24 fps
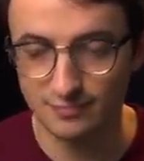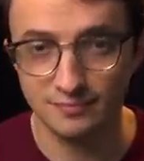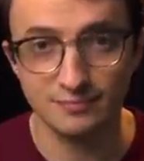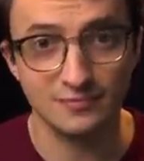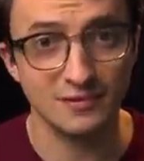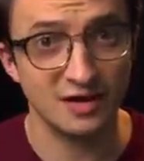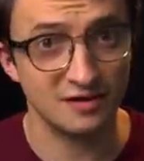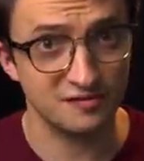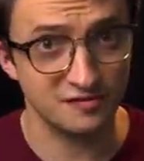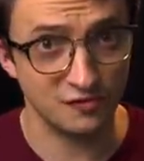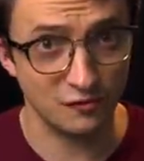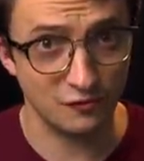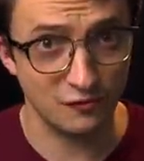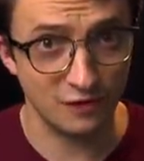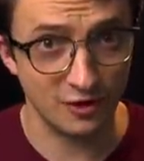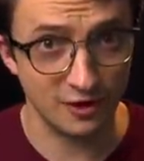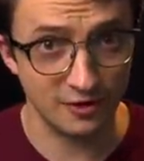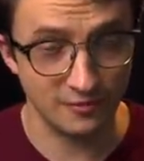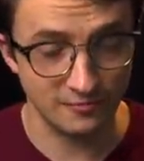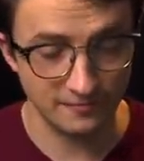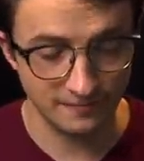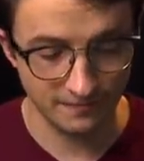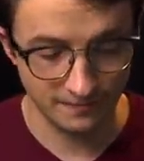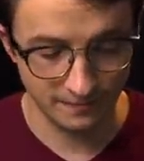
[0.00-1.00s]
Not so fun.
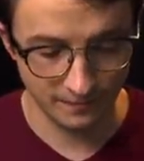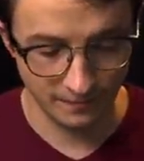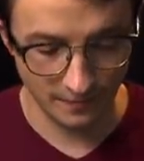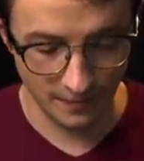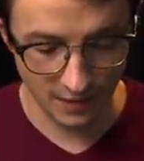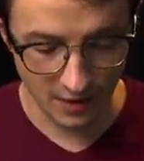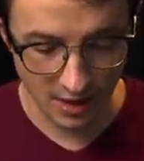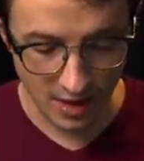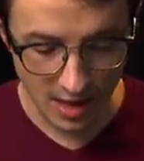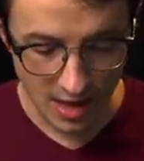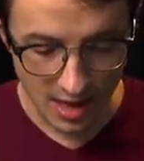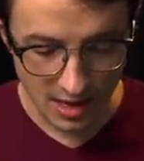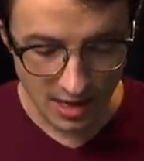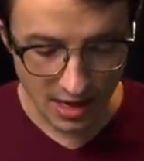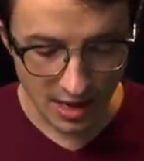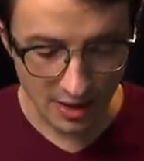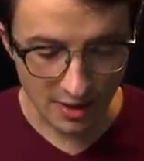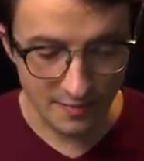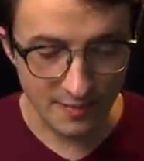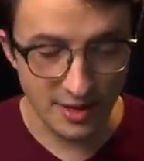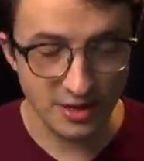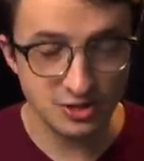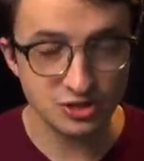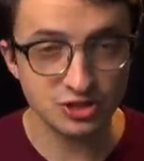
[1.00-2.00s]
Now I
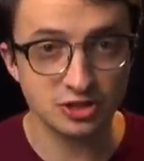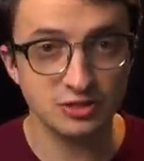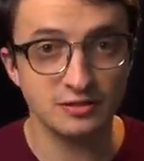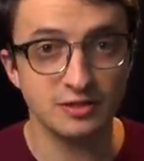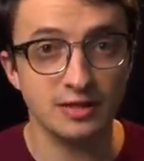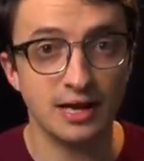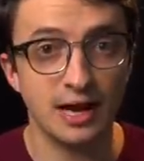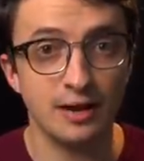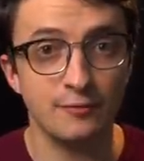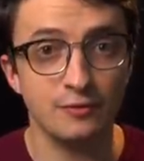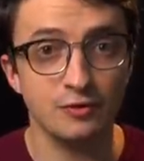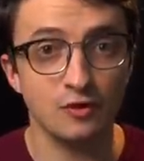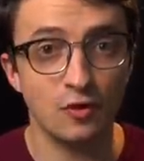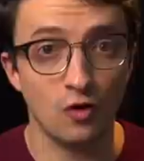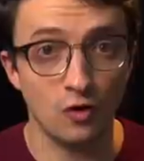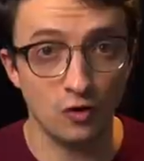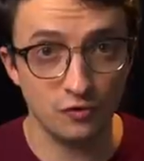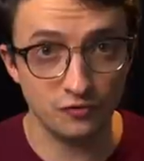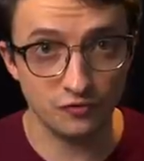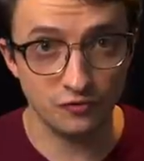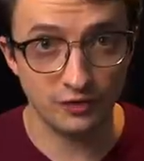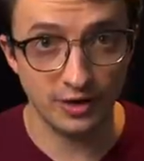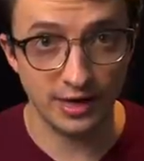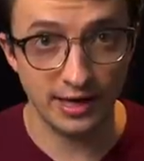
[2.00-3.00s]
mentioned that I would
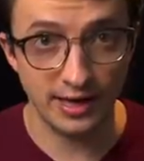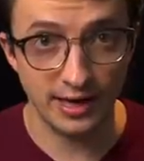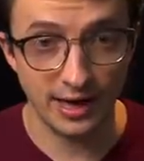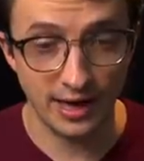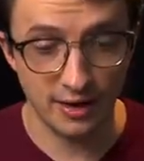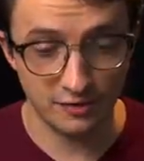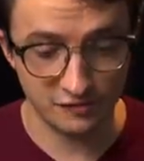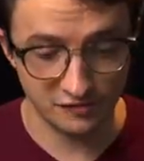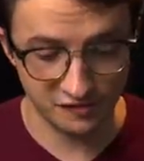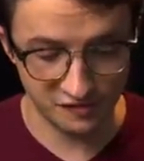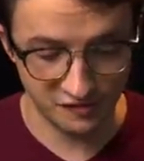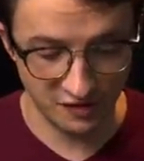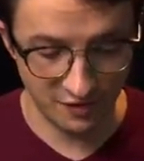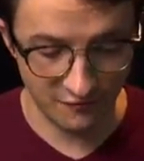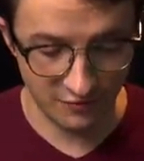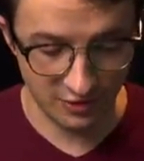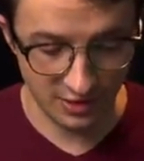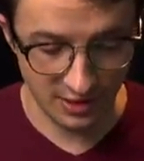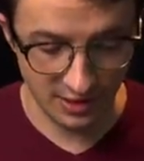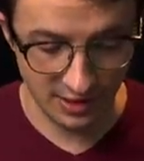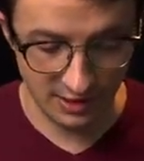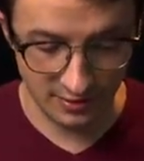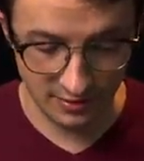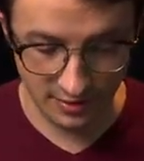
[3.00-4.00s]
alternate houses every
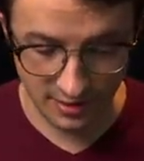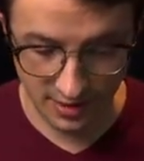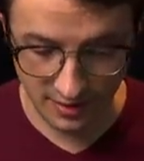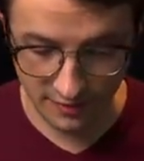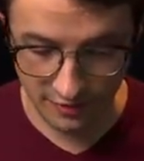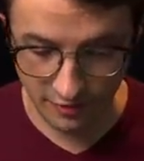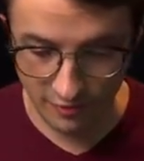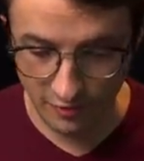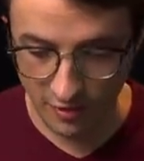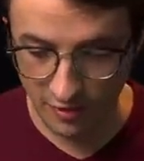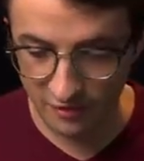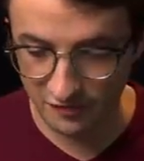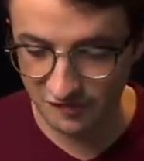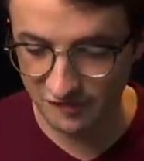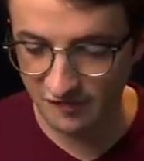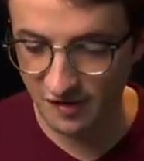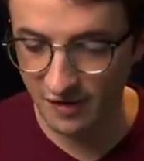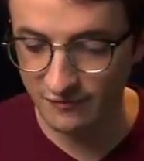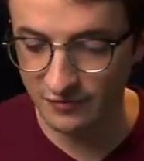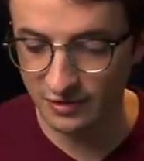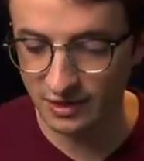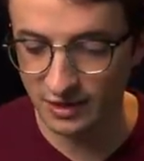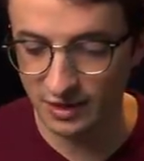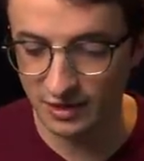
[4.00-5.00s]
night, and there are
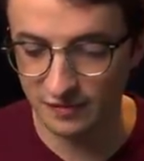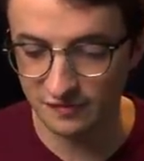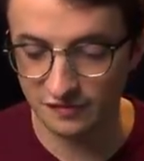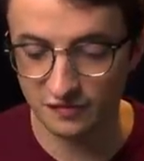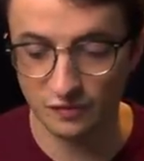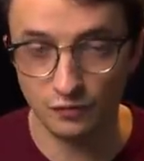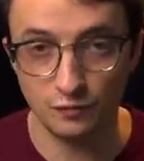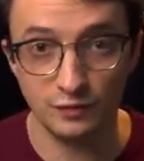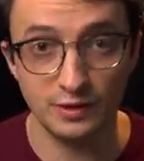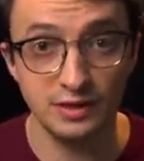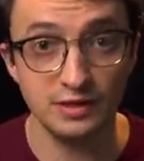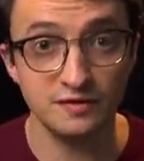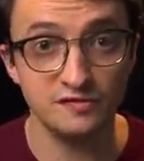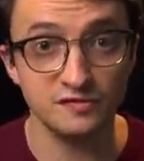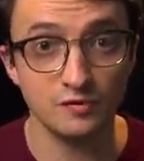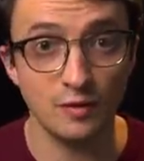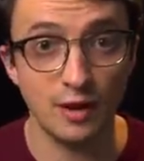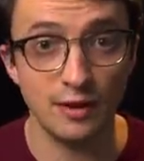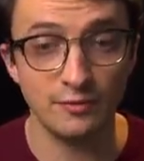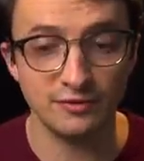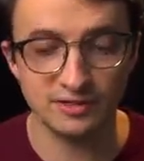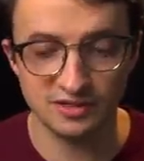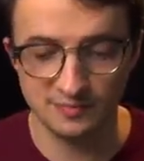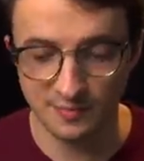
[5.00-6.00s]
7 nights in a week, so
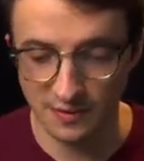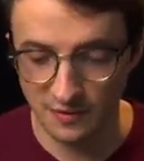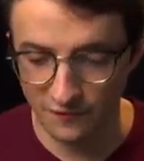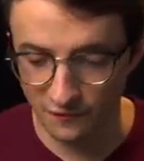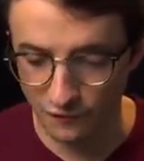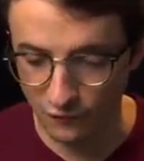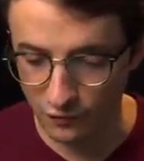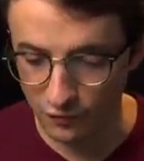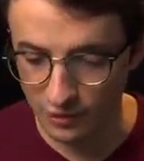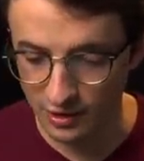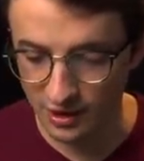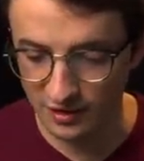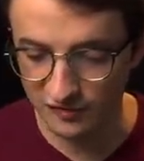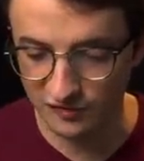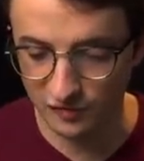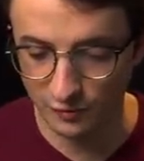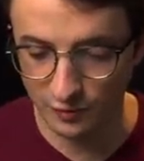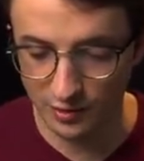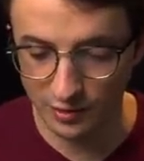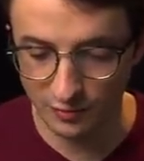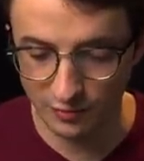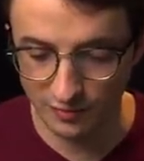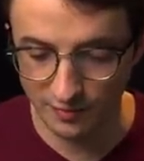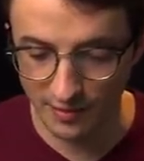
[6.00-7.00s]
I would spend 4 nights a
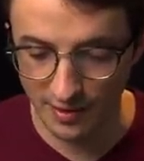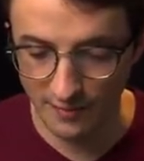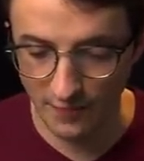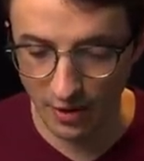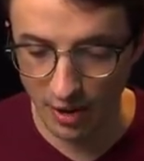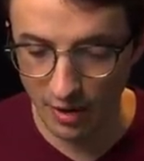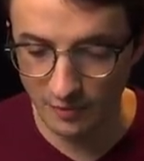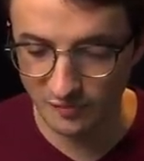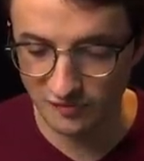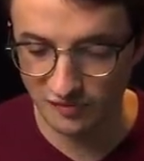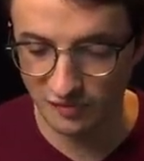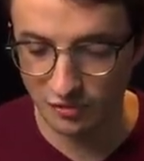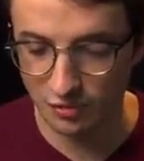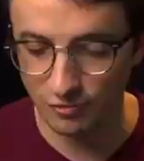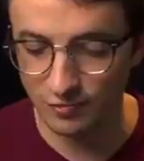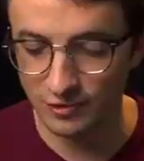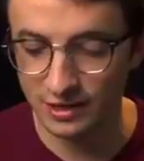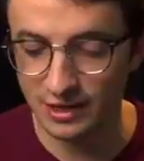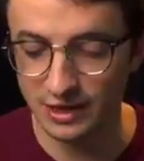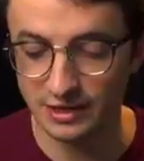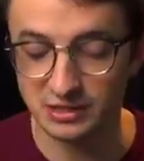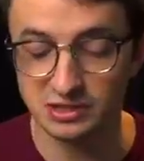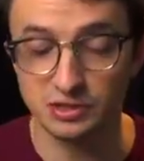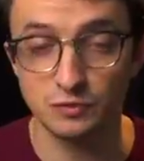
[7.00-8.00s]
week with my moms and 3
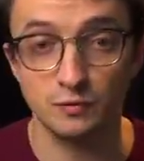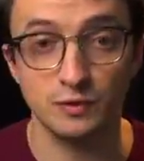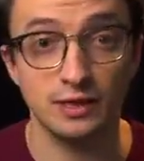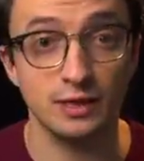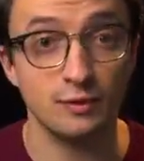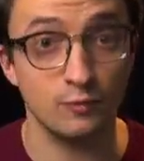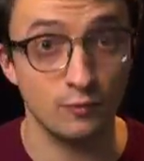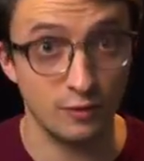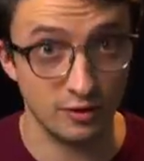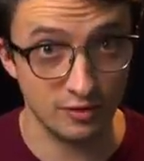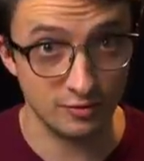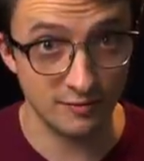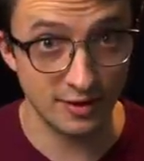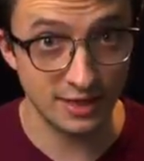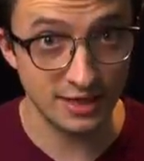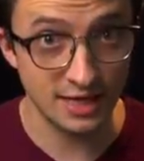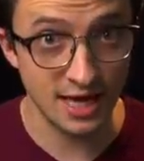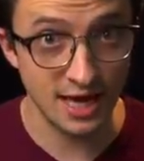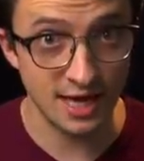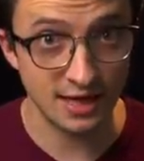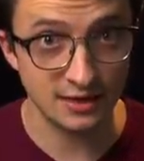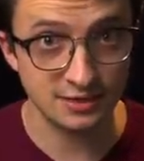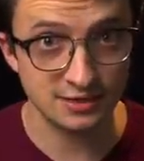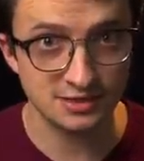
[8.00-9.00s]
nights a week with my
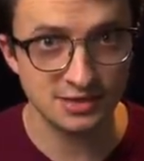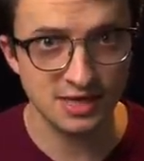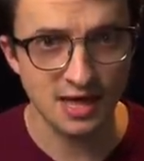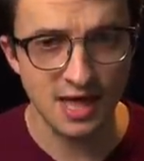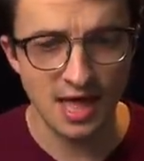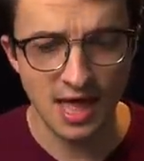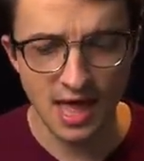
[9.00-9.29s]
dads.